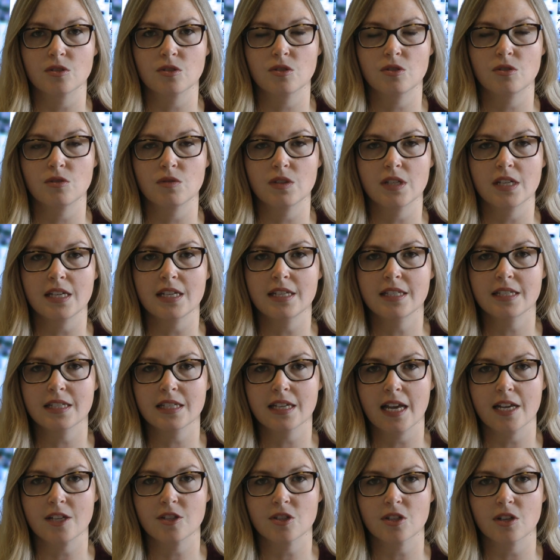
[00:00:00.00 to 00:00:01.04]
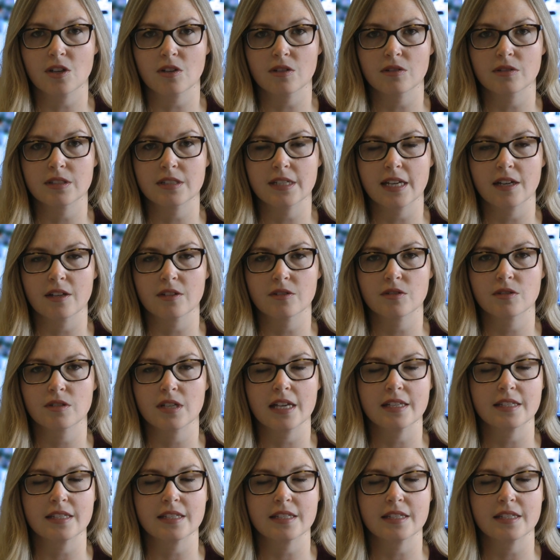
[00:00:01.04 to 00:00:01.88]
to the ECHL,